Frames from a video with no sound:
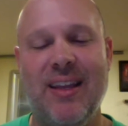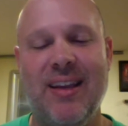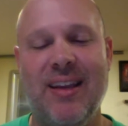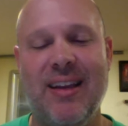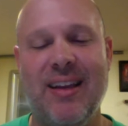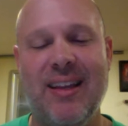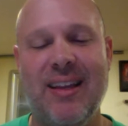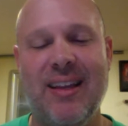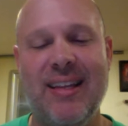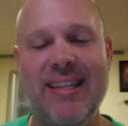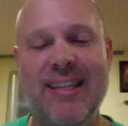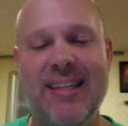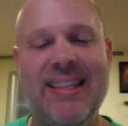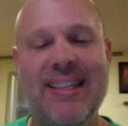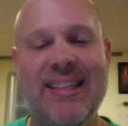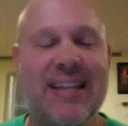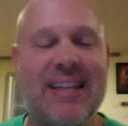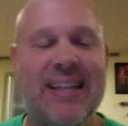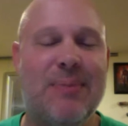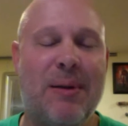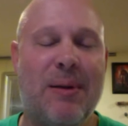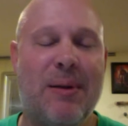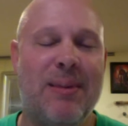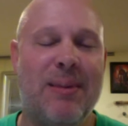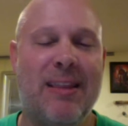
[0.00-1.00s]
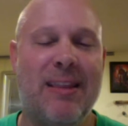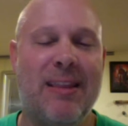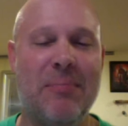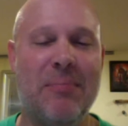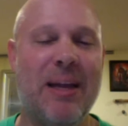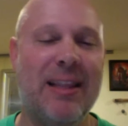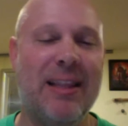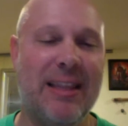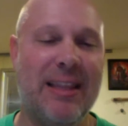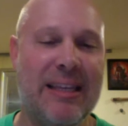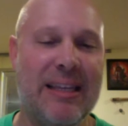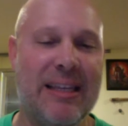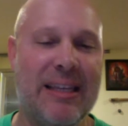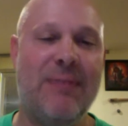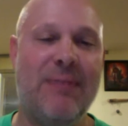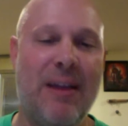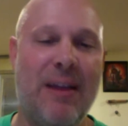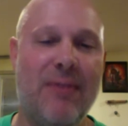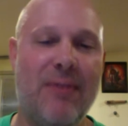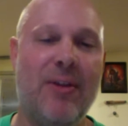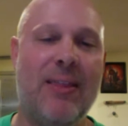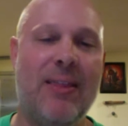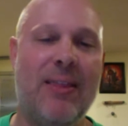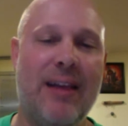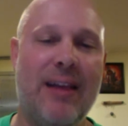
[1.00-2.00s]
that's probably my least
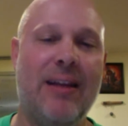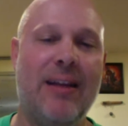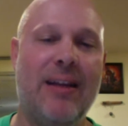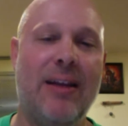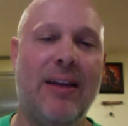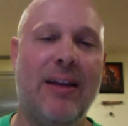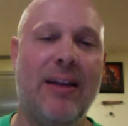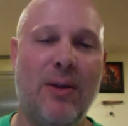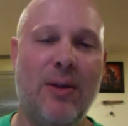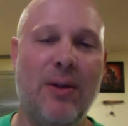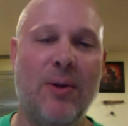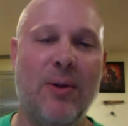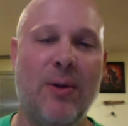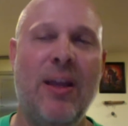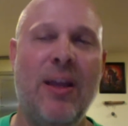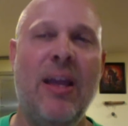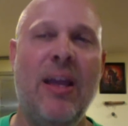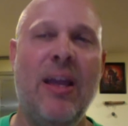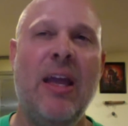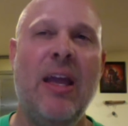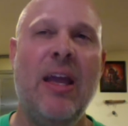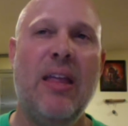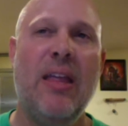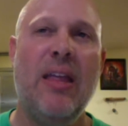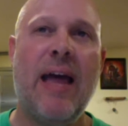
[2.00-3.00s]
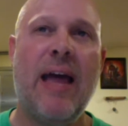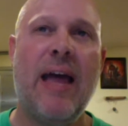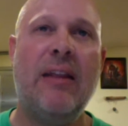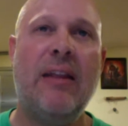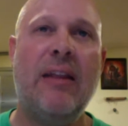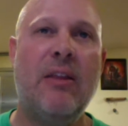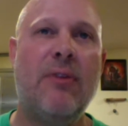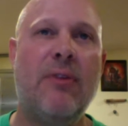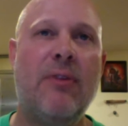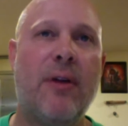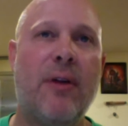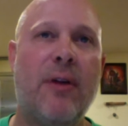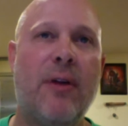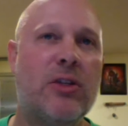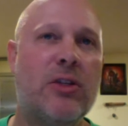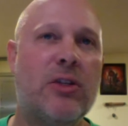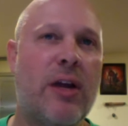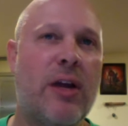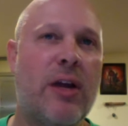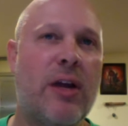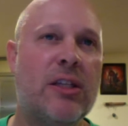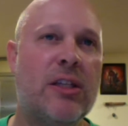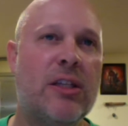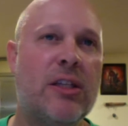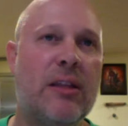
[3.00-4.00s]
favorite thing to do. That and the
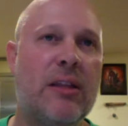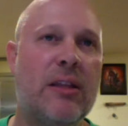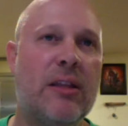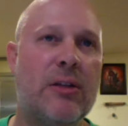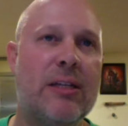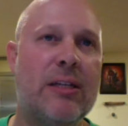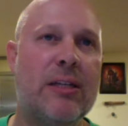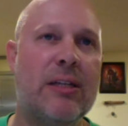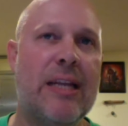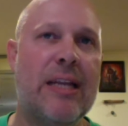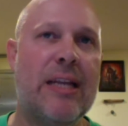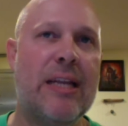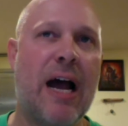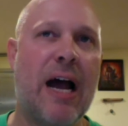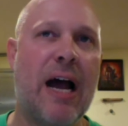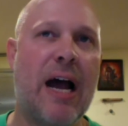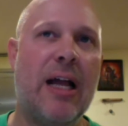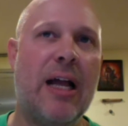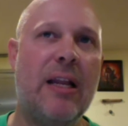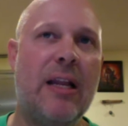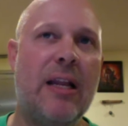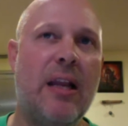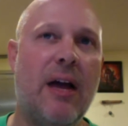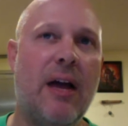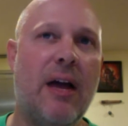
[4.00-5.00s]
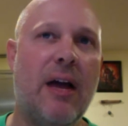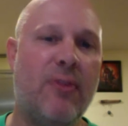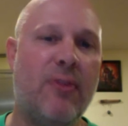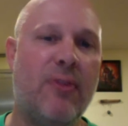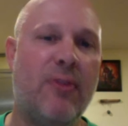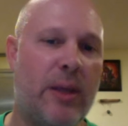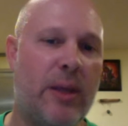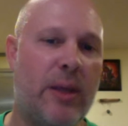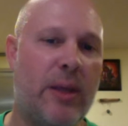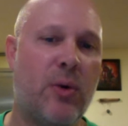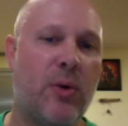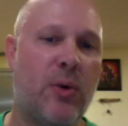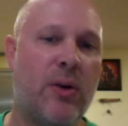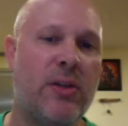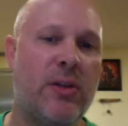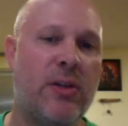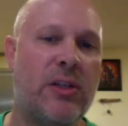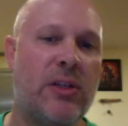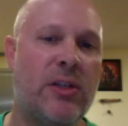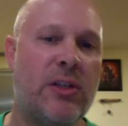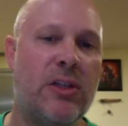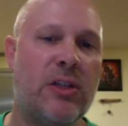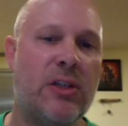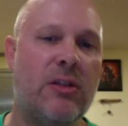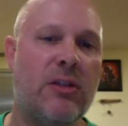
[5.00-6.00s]
frustration that there's not enough
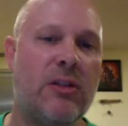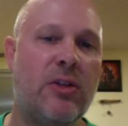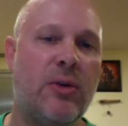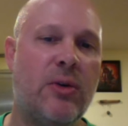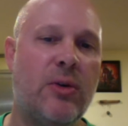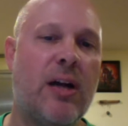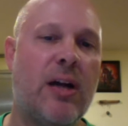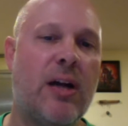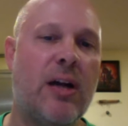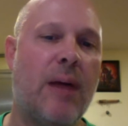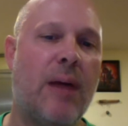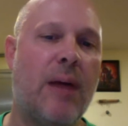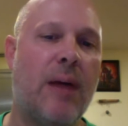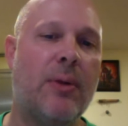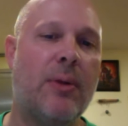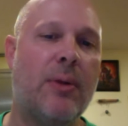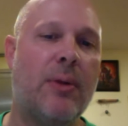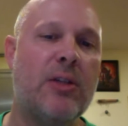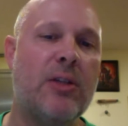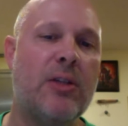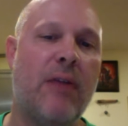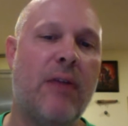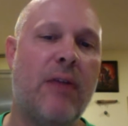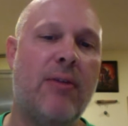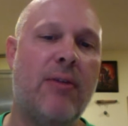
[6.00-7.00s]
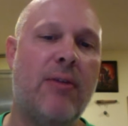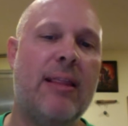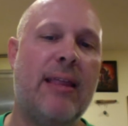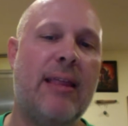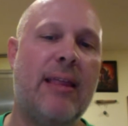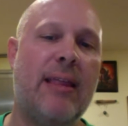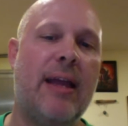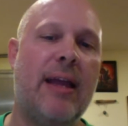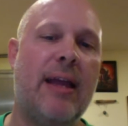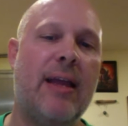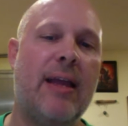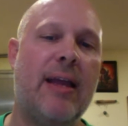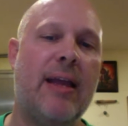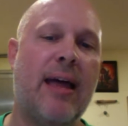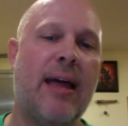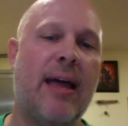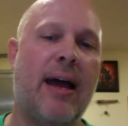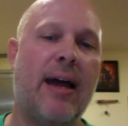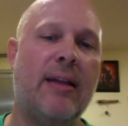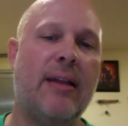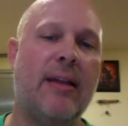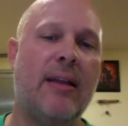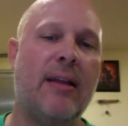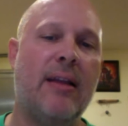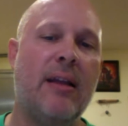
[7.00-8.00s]
resources to accomplish everything
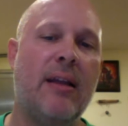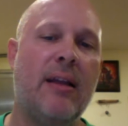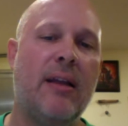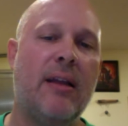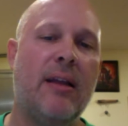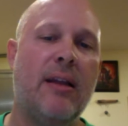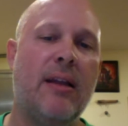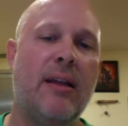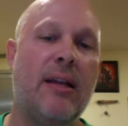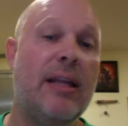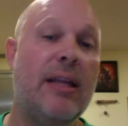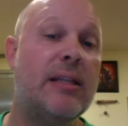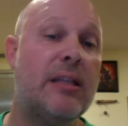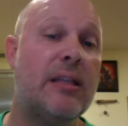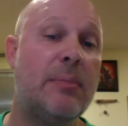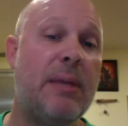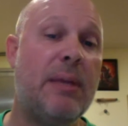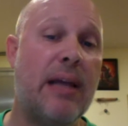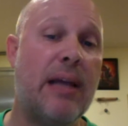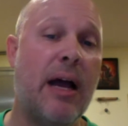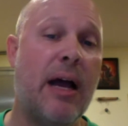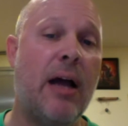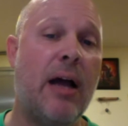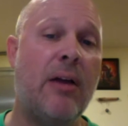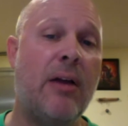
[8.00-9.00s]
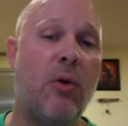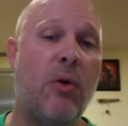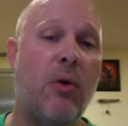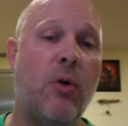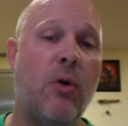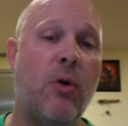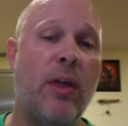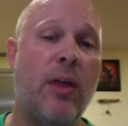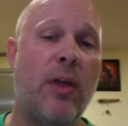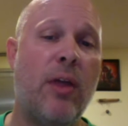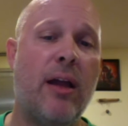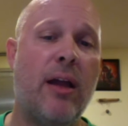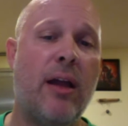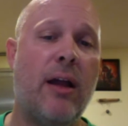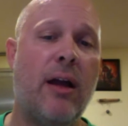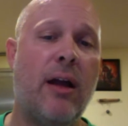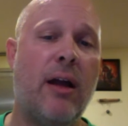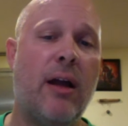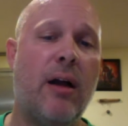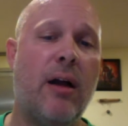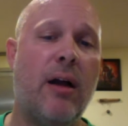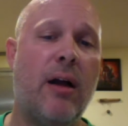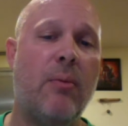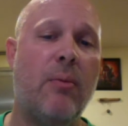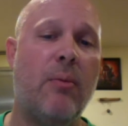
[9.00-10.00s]
that needs to be done, or that
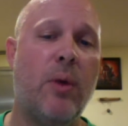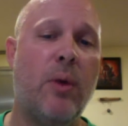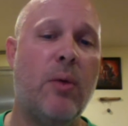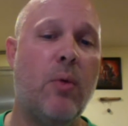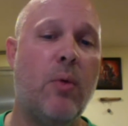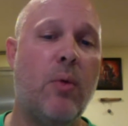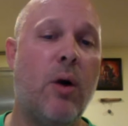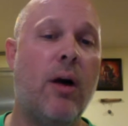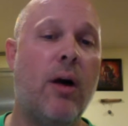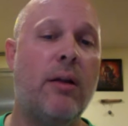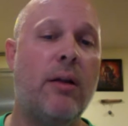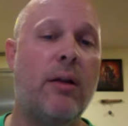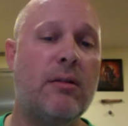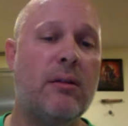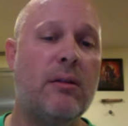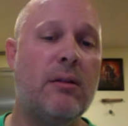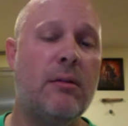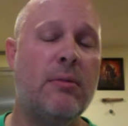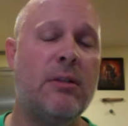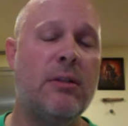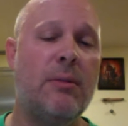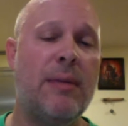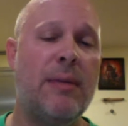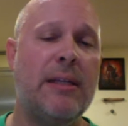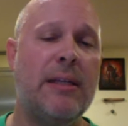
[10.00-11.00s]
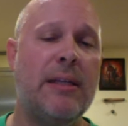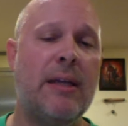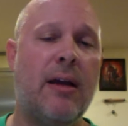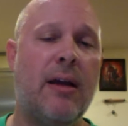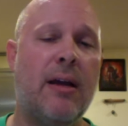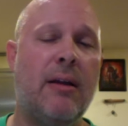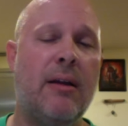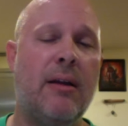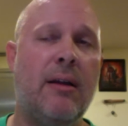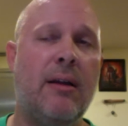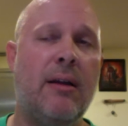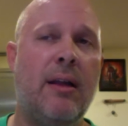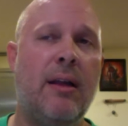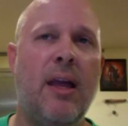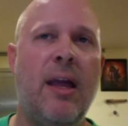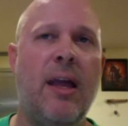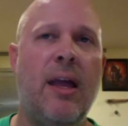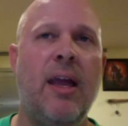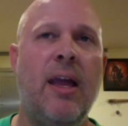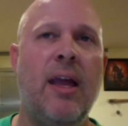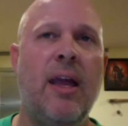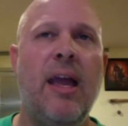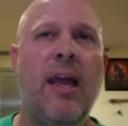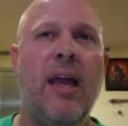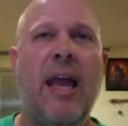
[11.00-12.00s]
we want to be done.
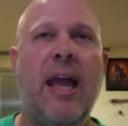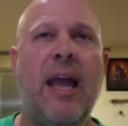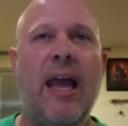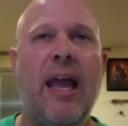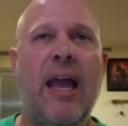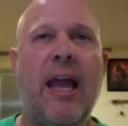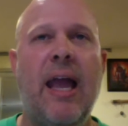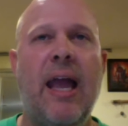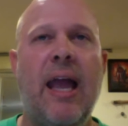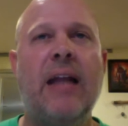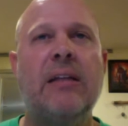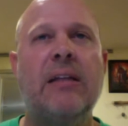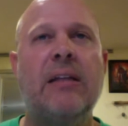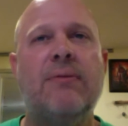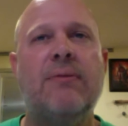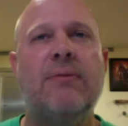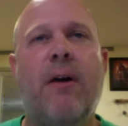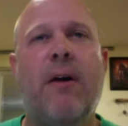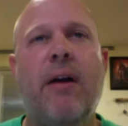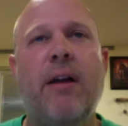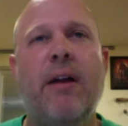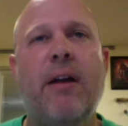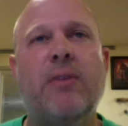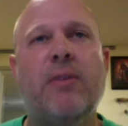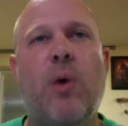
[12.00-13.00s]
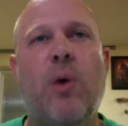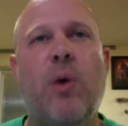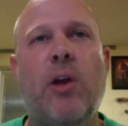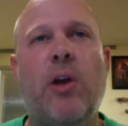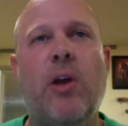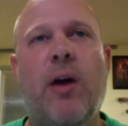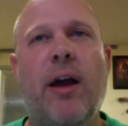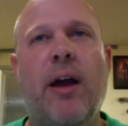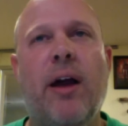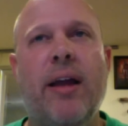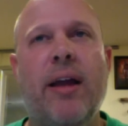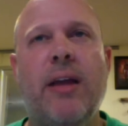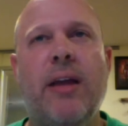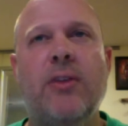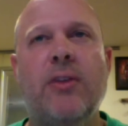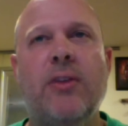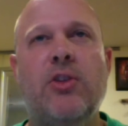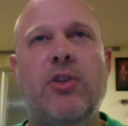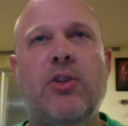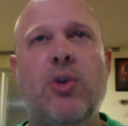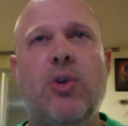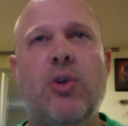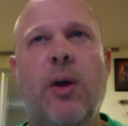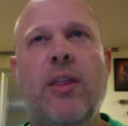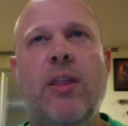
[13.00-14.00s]
And as far as what do I
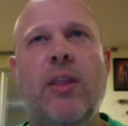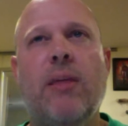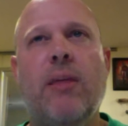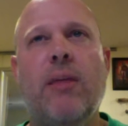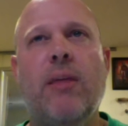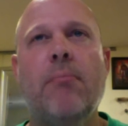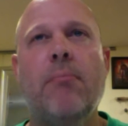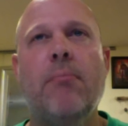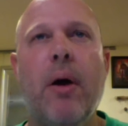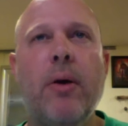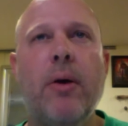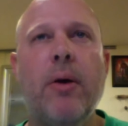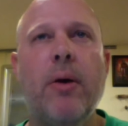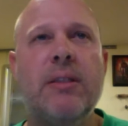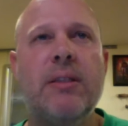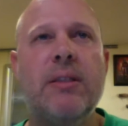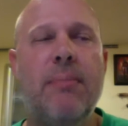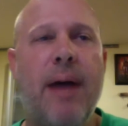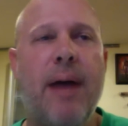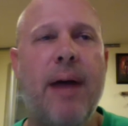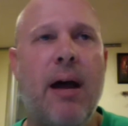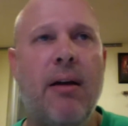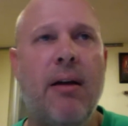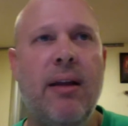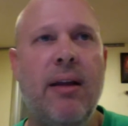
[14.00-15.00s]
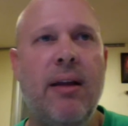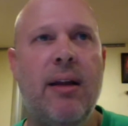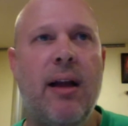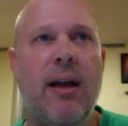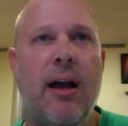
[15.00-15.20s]
enjoy the most about it,